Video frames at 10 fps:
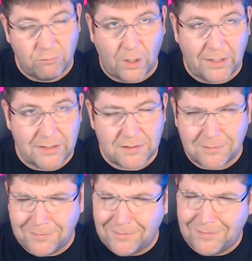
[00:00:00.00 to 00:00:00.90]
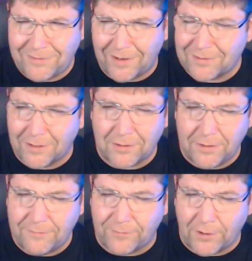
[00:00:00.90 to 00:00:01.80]
well, it's
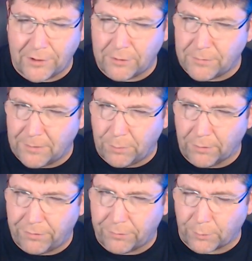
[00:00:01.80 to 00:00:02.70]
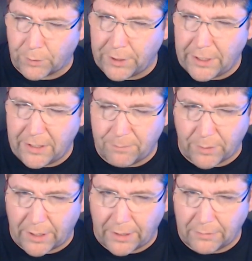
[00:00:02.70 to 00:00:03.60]
technically volume number 3,
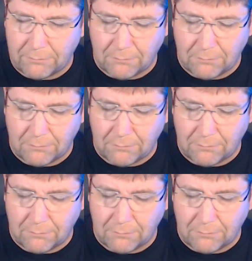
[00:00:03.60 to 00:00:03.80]
but